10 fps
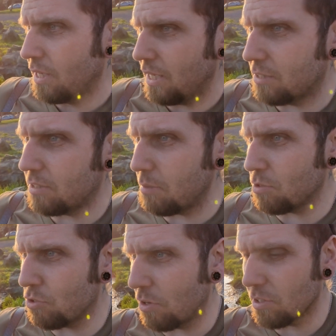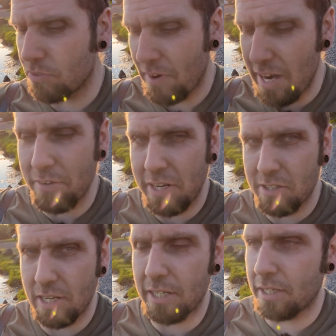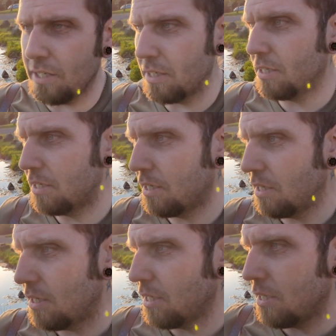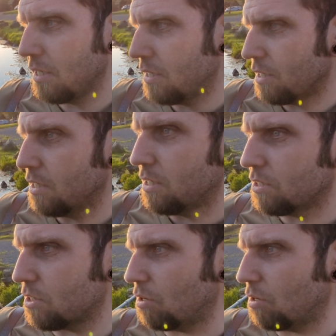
it seems to struggle very, very slightly. So,